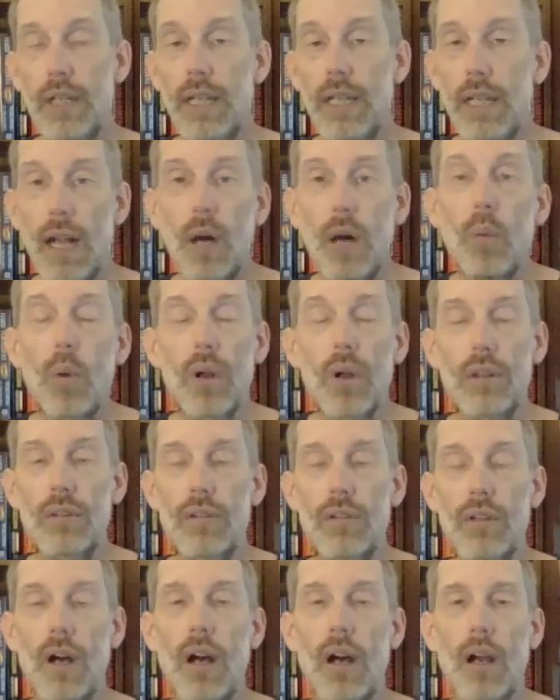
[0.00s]
scene I want
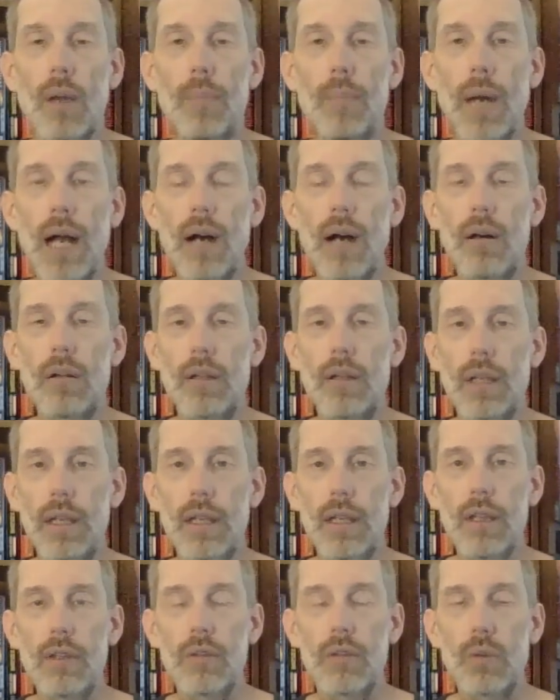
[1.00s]
to talk about
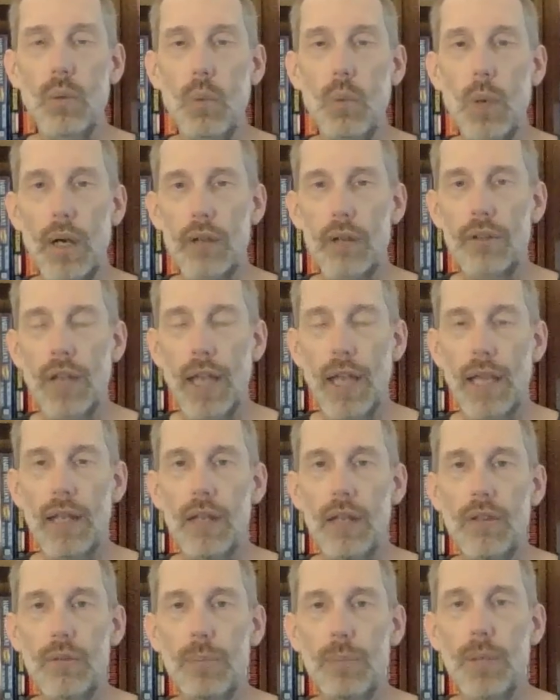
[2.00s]
is where
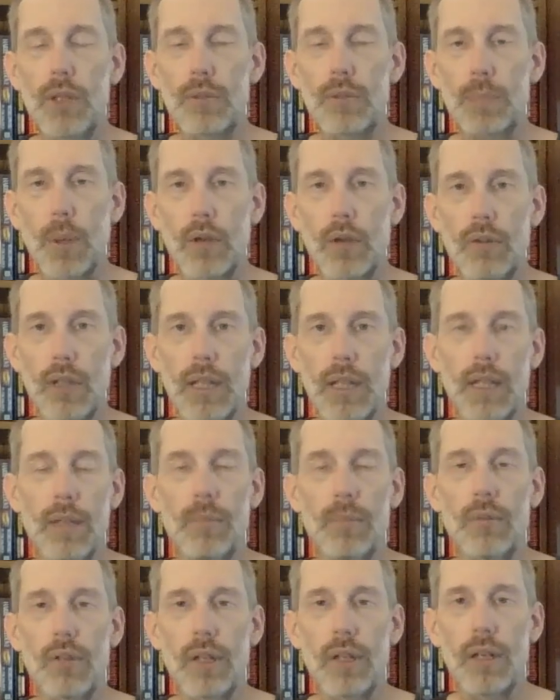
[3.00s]
Tanis must present
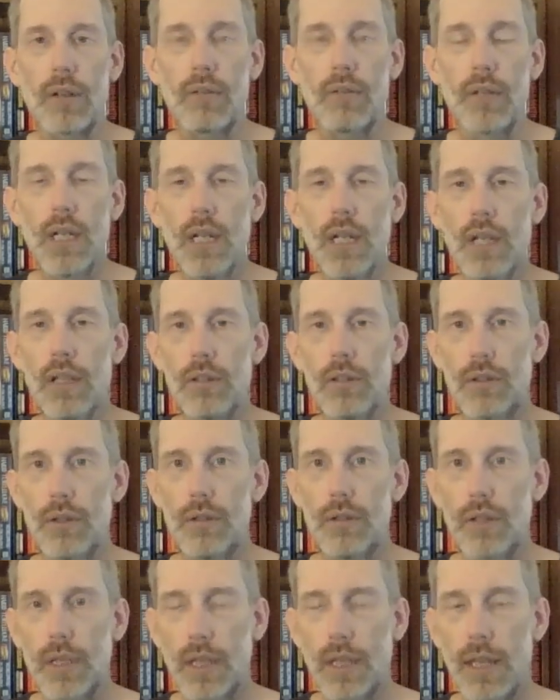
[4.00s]
himself
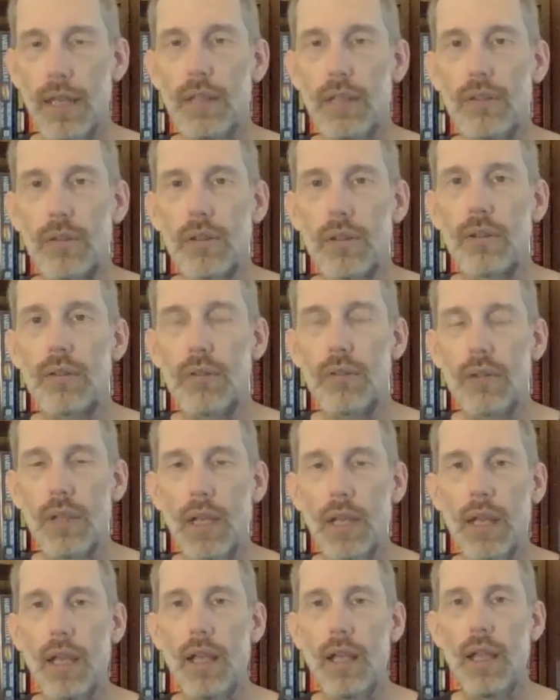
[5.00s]
to Takhisis,
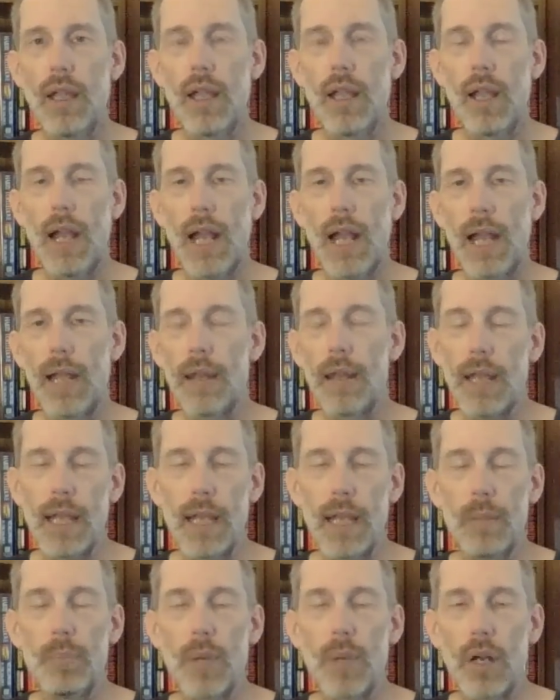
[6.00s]
and
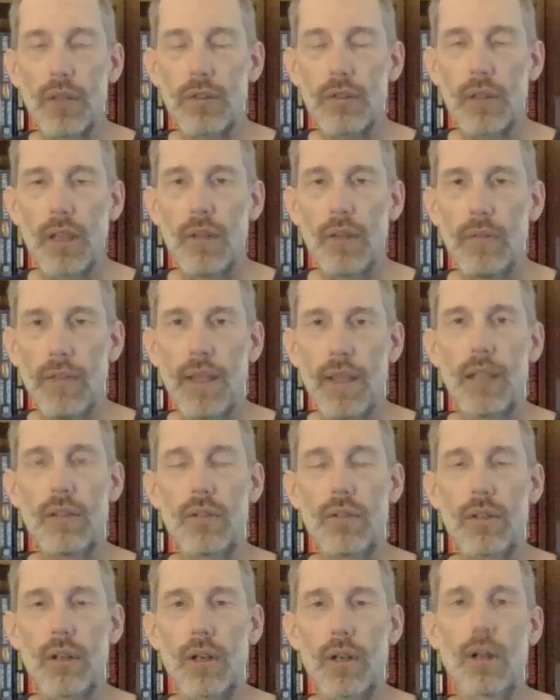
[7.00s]
he must
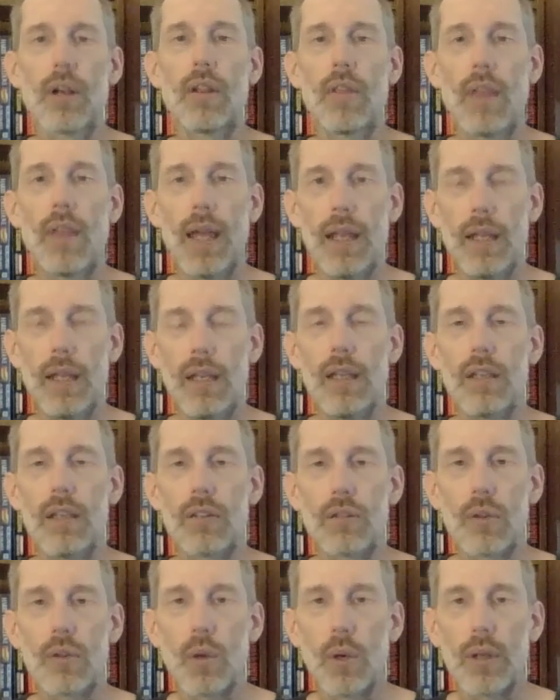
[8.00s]
convince her that he
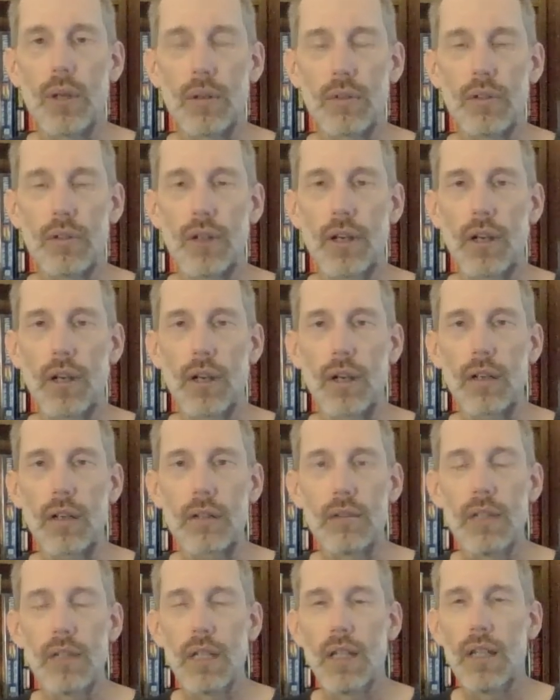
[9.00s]
is loyal to
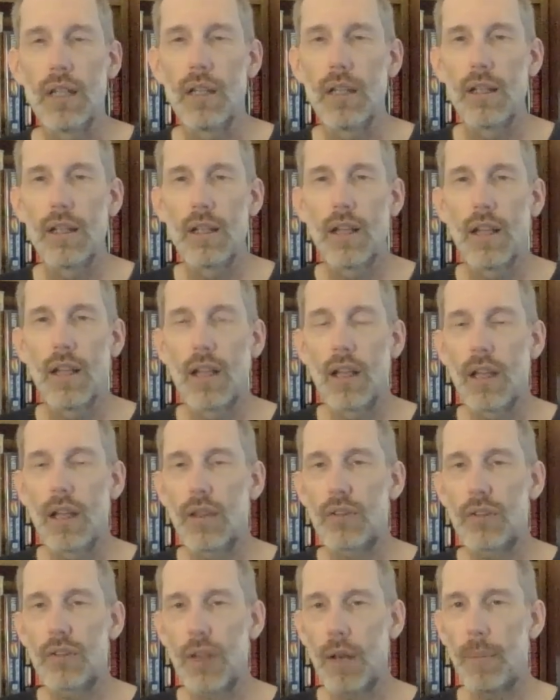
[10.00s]
her.
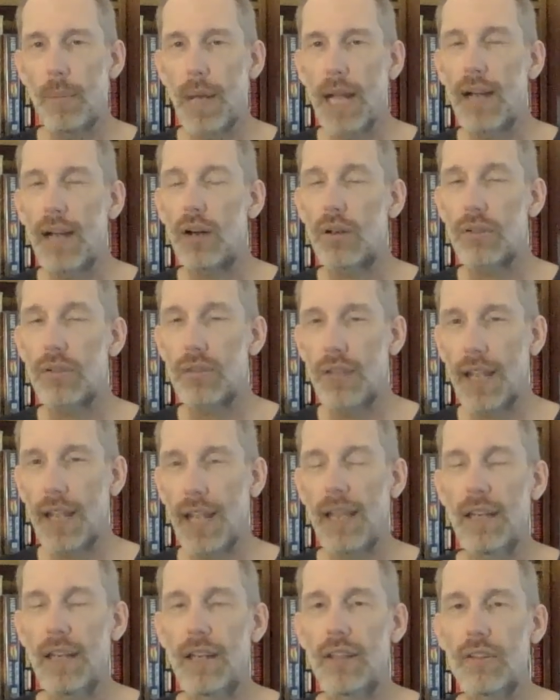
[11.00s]
Somehow,
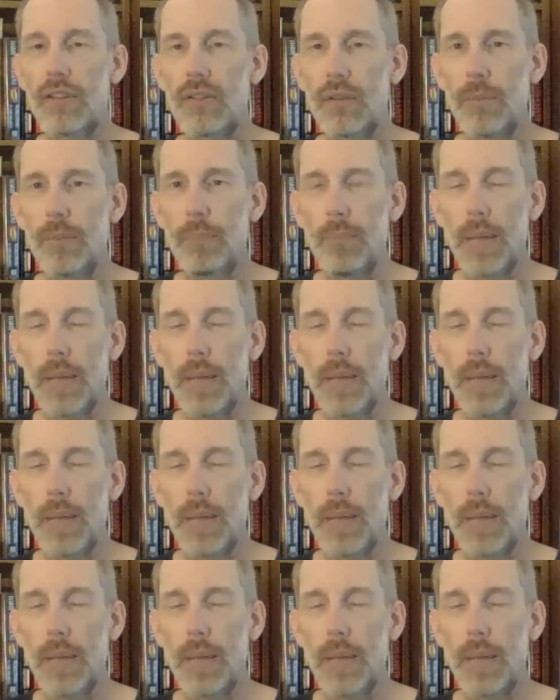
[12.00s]
Tanis